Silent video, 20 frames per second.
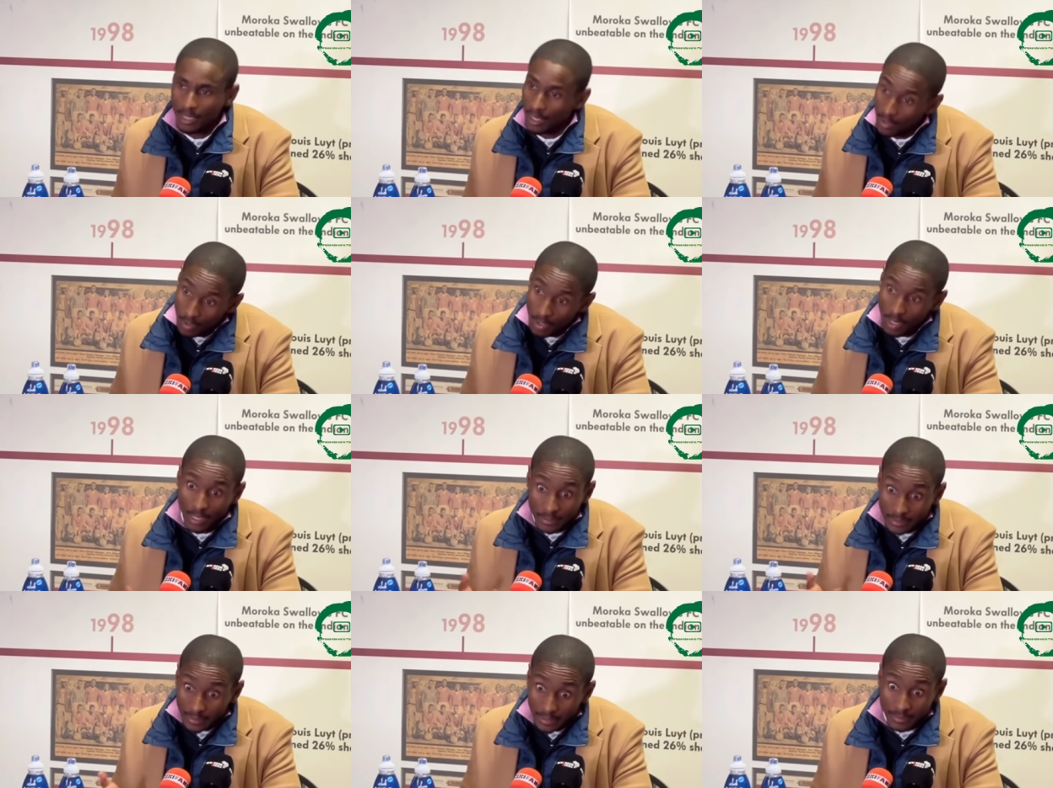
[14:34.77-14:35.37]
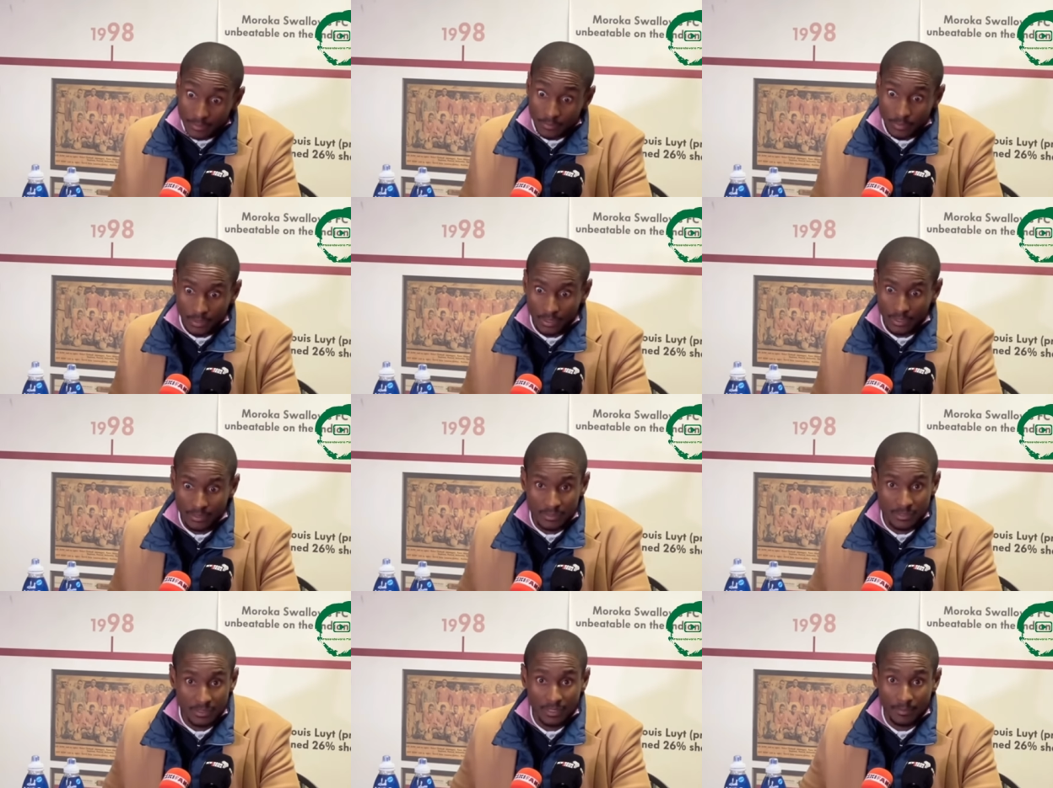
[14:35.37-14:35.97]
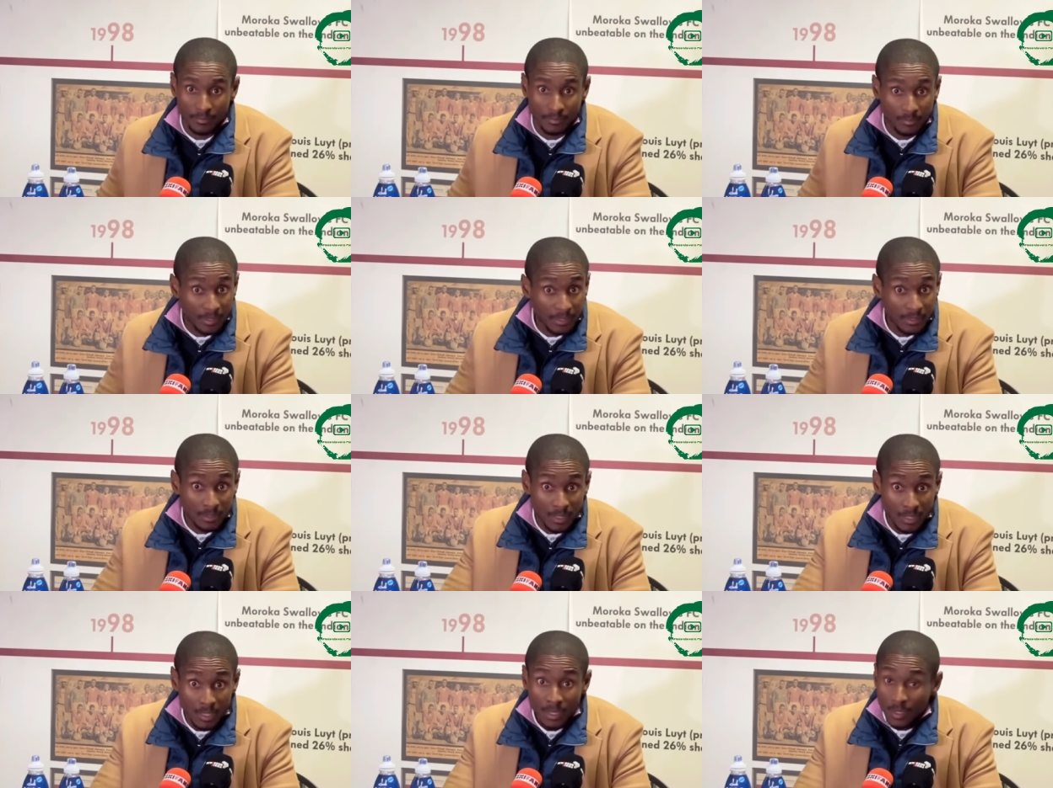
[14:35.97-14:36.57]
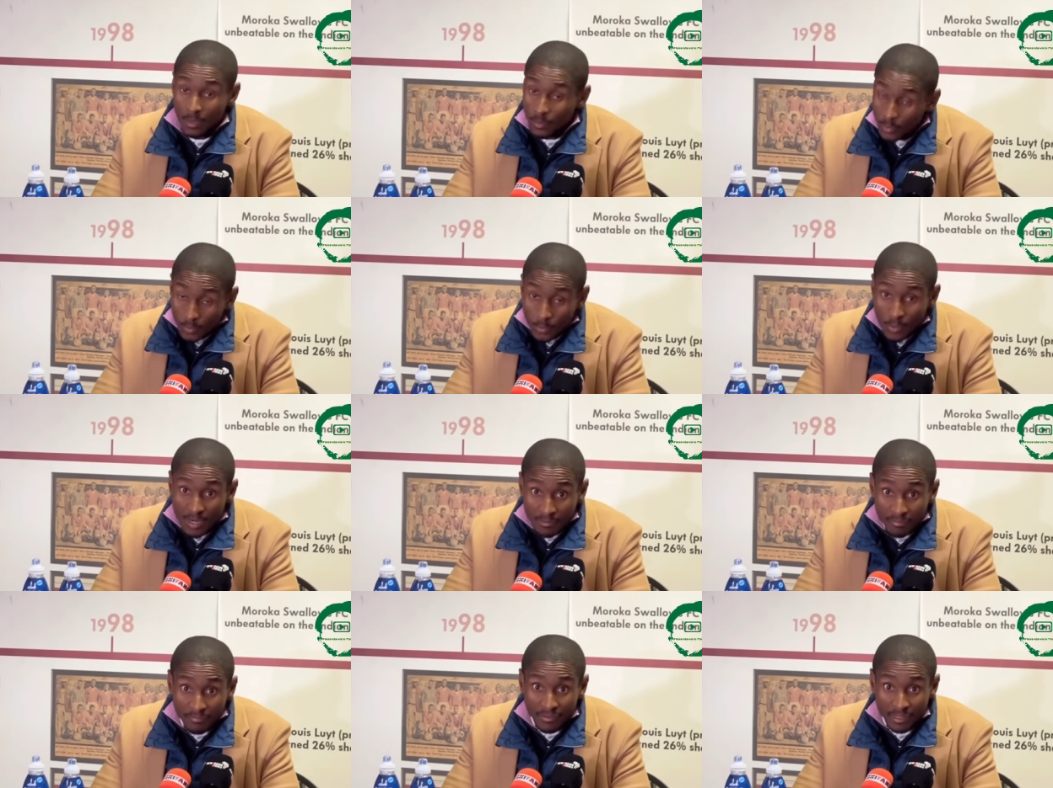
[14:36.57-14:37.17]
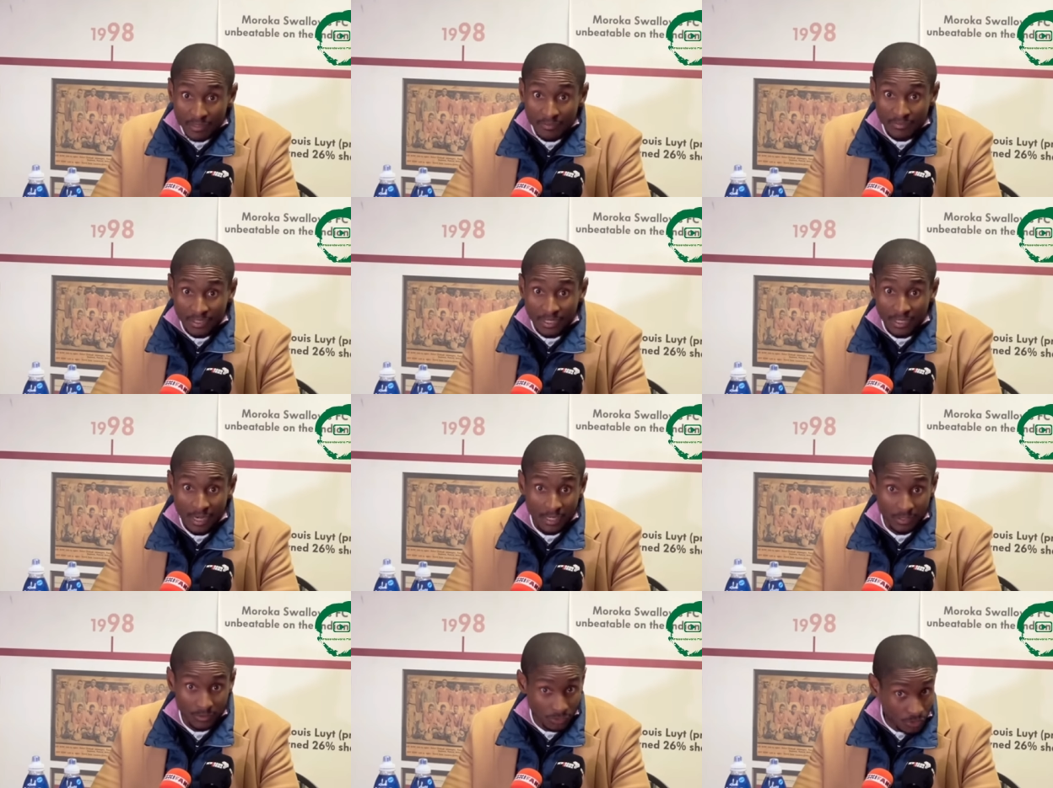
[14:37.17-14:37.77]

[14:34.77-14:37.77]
Oh, again we get slapped. But we work very, very hard.